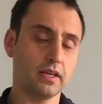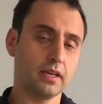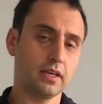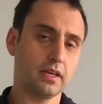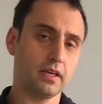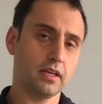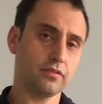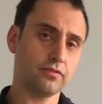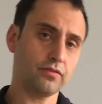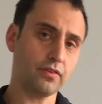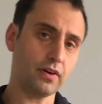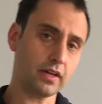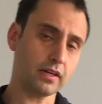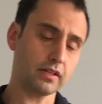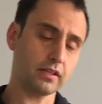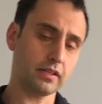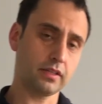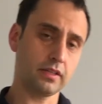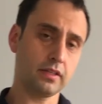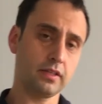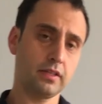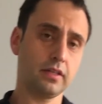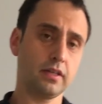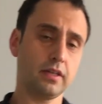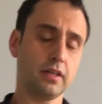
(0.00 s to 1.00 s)
And
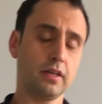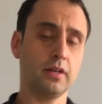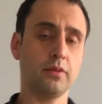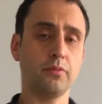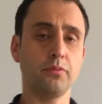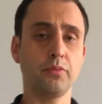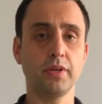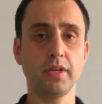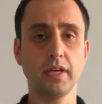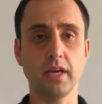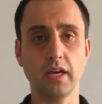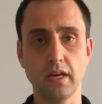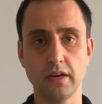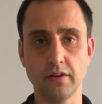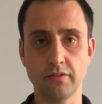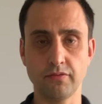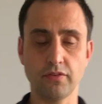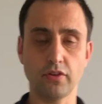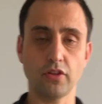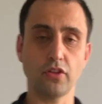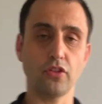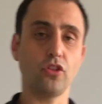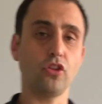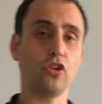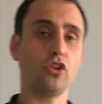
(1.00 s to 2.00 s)
finally, we have
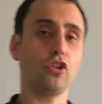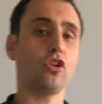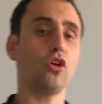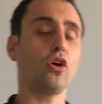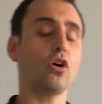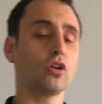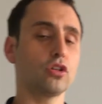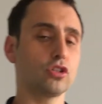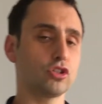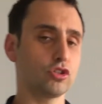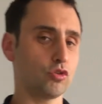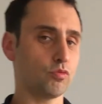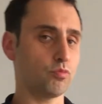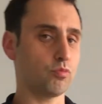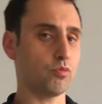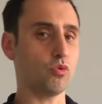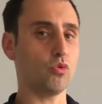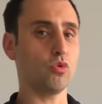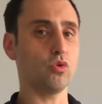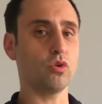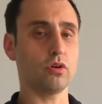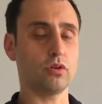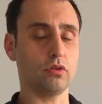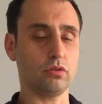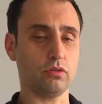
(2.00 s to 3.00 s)
the Laundro
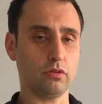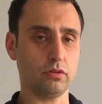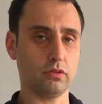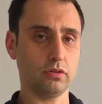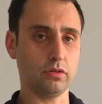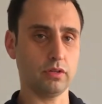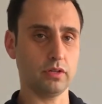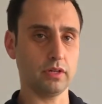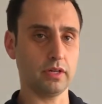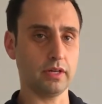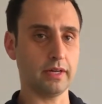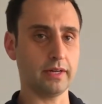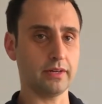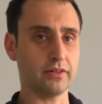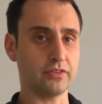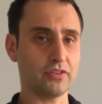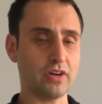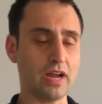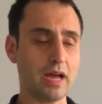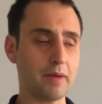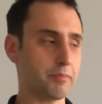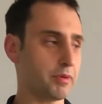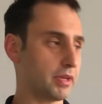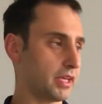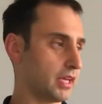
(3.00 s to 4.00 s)
portal
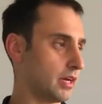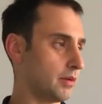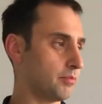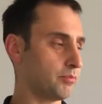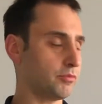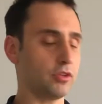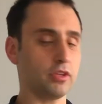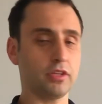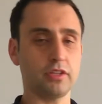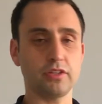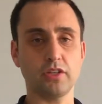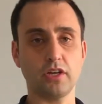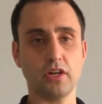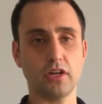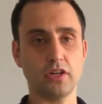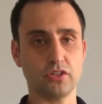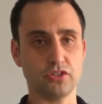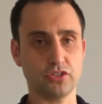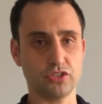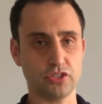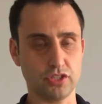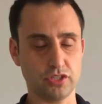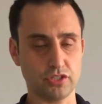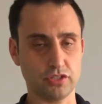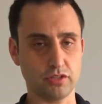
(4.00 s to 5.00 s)
wrapping up the entire
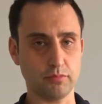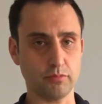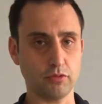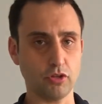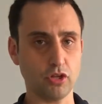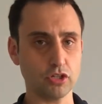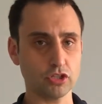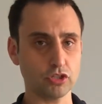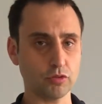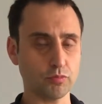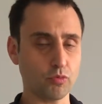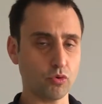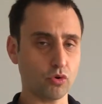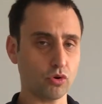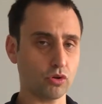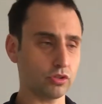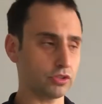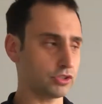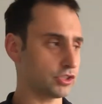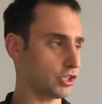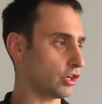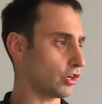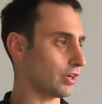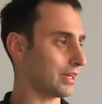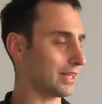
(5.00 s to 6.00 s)
system. Laundro portal is
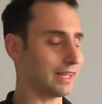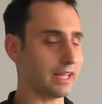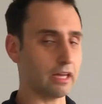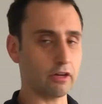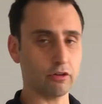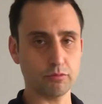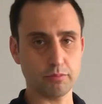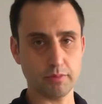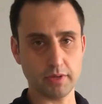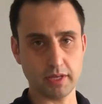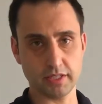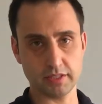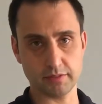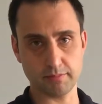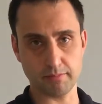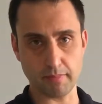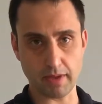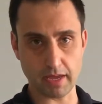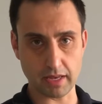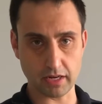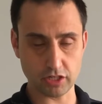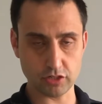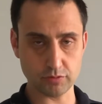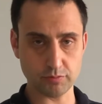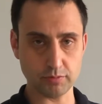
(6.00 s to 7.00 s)
our cloud-based
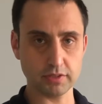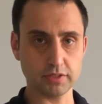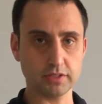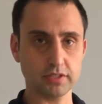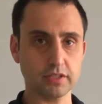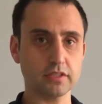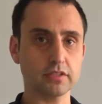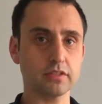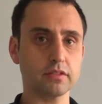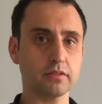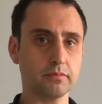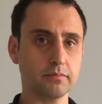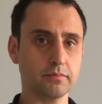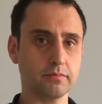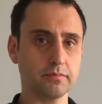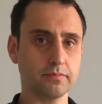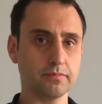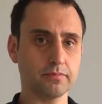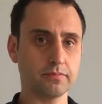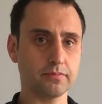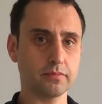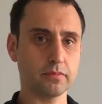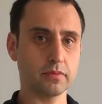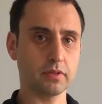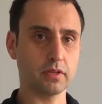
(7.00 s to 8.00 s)
management system
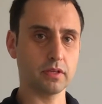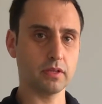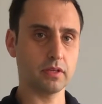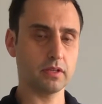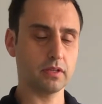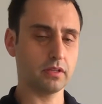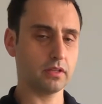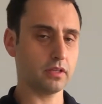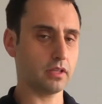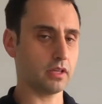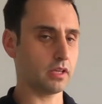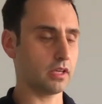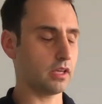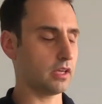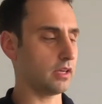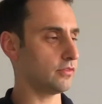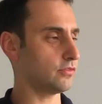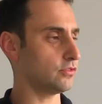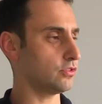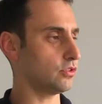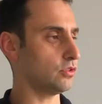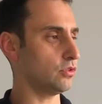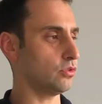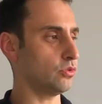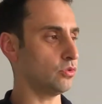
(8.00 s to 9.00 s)
that
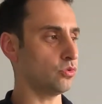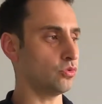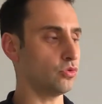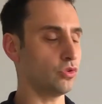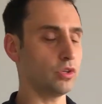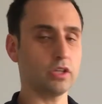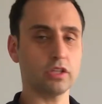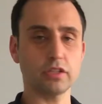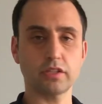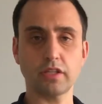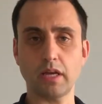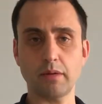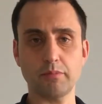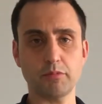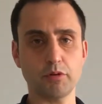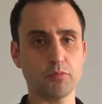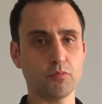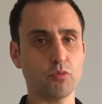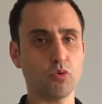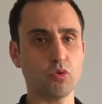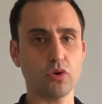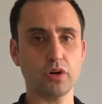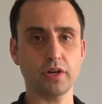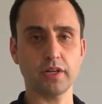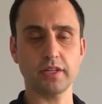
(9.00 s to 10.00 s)
gives you real-time
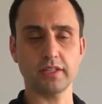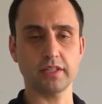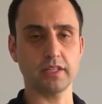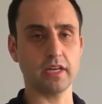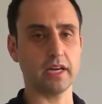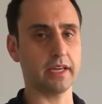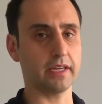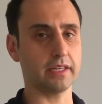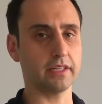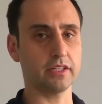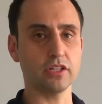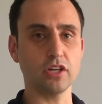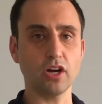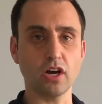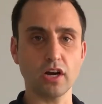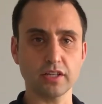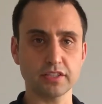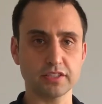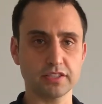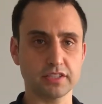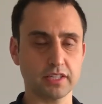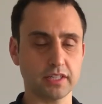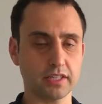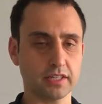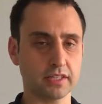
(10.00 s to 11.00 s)
reporting,
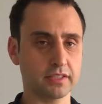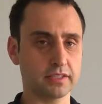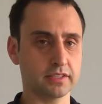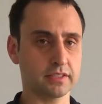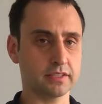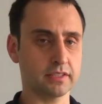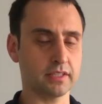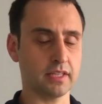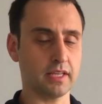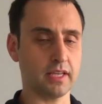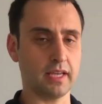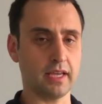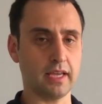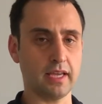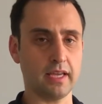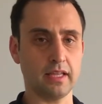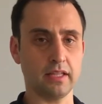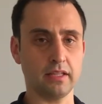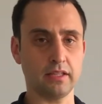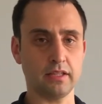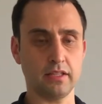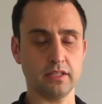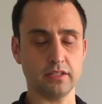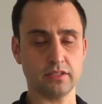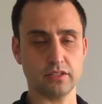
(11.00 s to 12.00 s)
diagnostics,
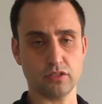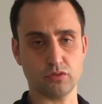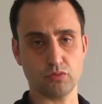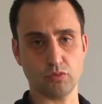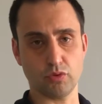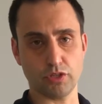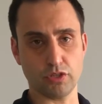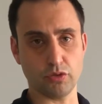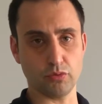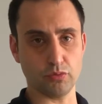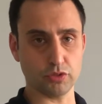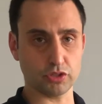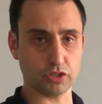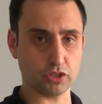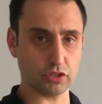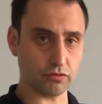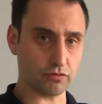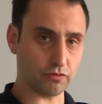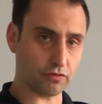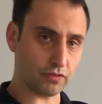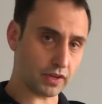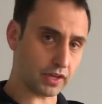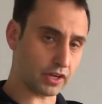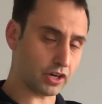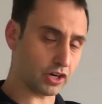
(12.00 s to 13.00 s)
and this is where you would
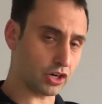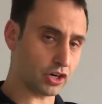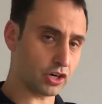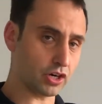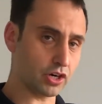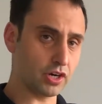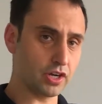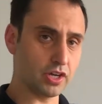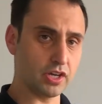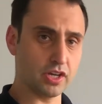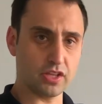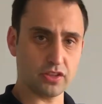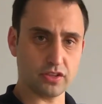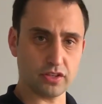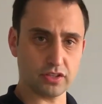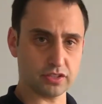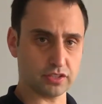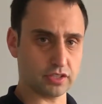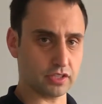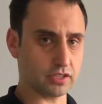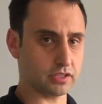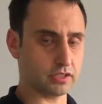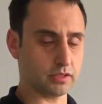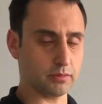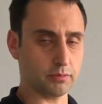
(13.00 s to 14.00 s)
configure the
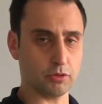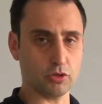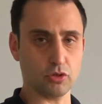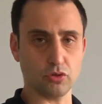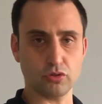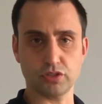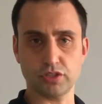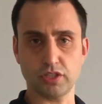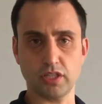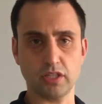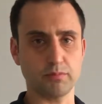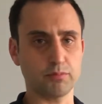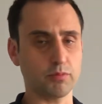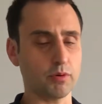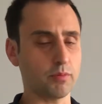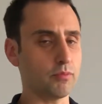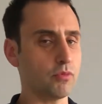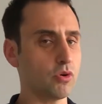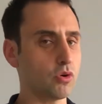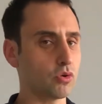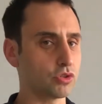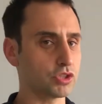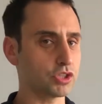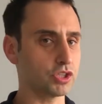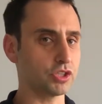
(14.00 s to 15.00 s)
system, set
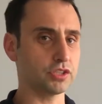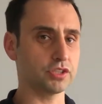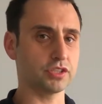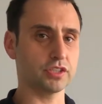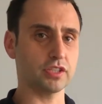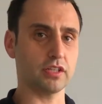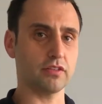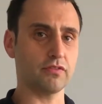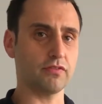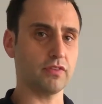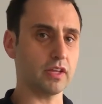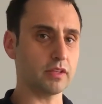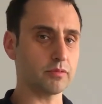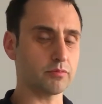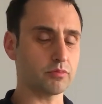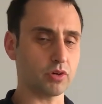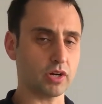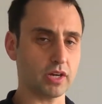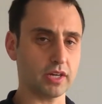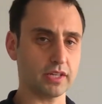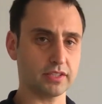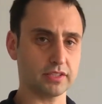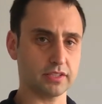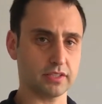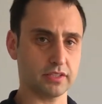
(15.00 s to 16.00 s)
promotions, set vend
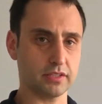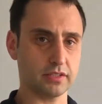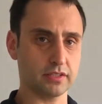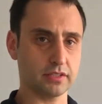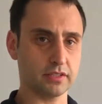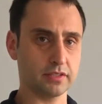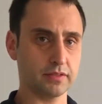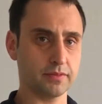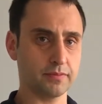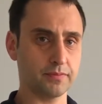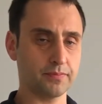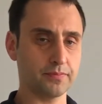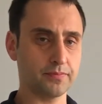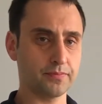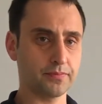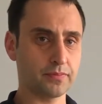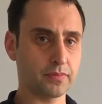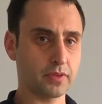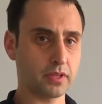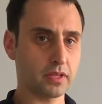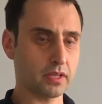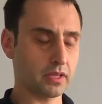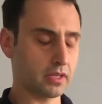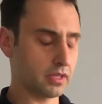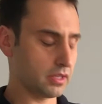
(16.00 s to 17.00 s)
prices.
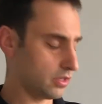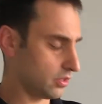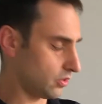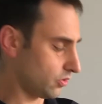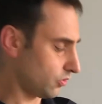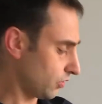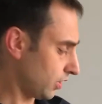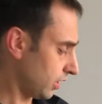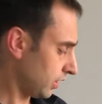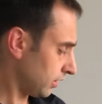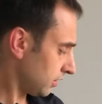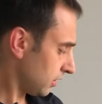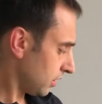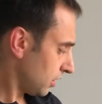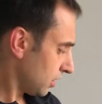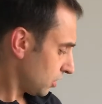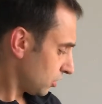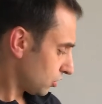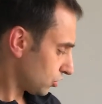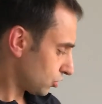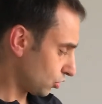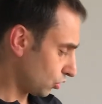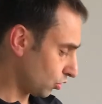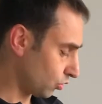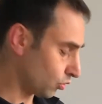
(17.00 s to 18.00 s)
All right,
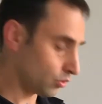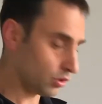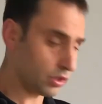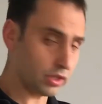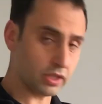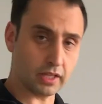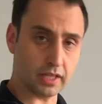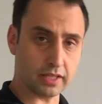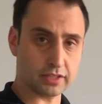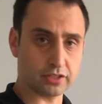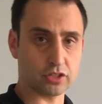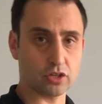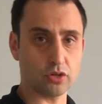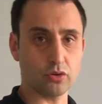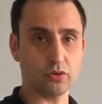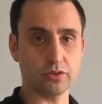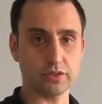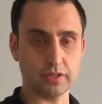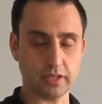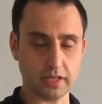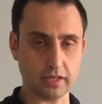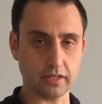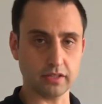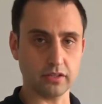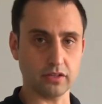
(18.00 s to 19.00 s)
so let's go and
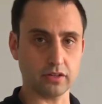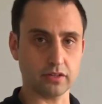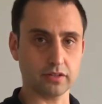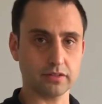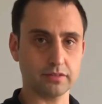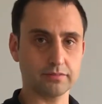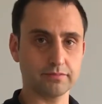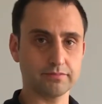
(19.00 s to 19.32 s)
take a look.